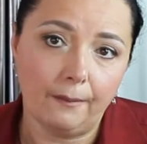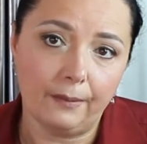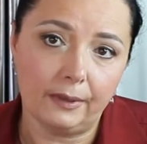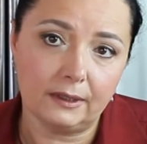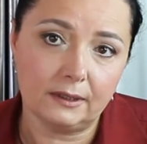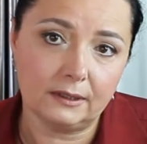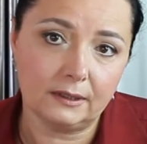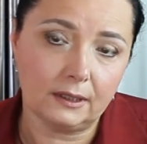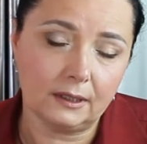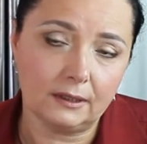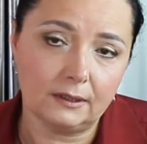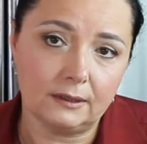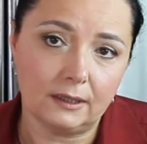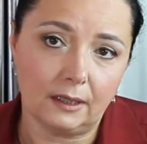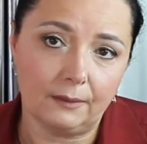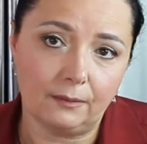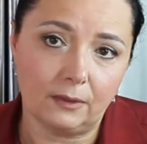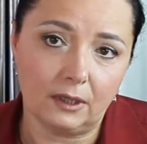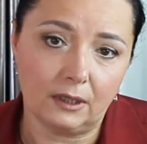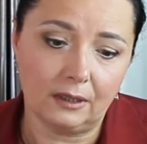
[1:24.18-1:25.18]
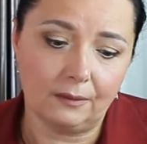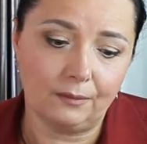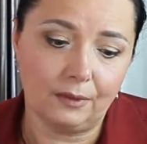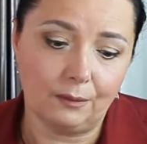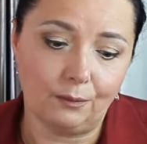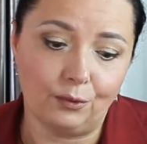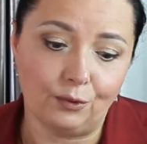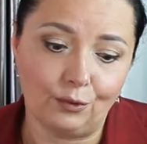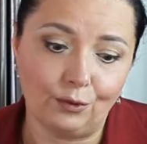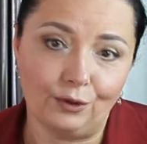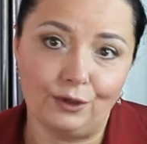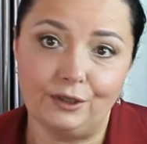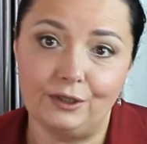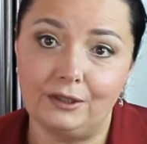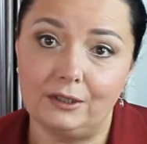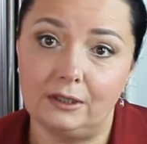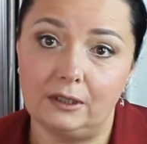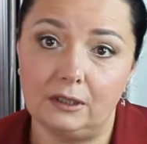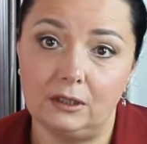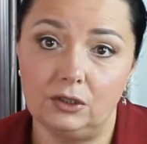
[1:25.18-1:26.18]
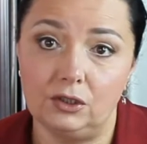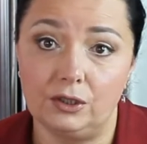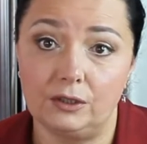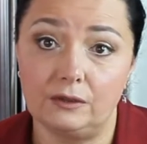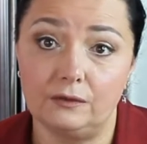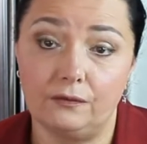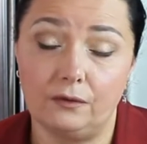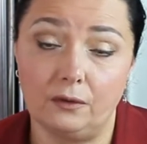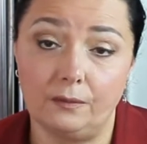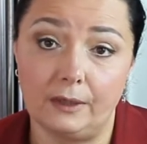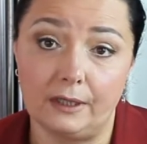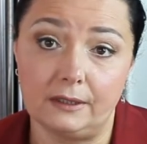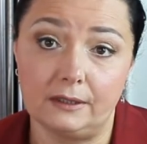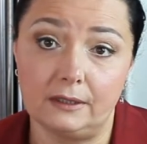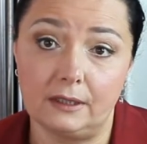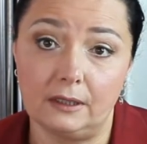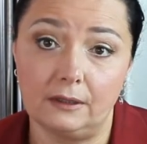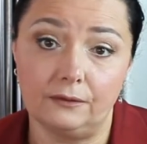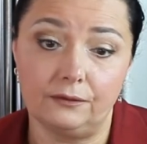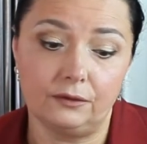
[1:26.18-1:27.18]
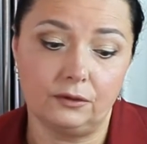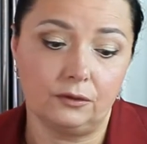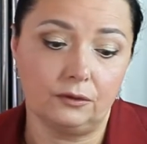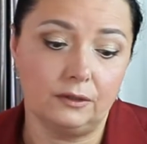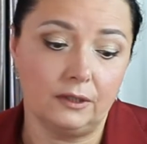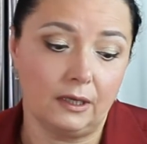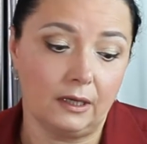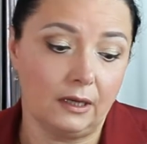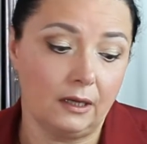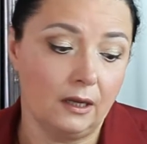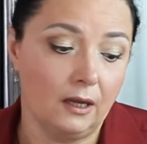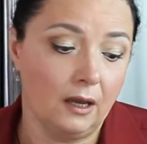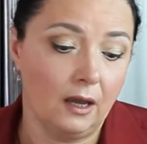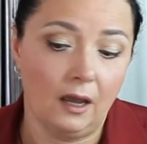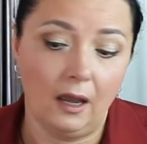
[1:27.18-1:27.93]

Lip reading: But since I'm going to be brewing tea just for myself today,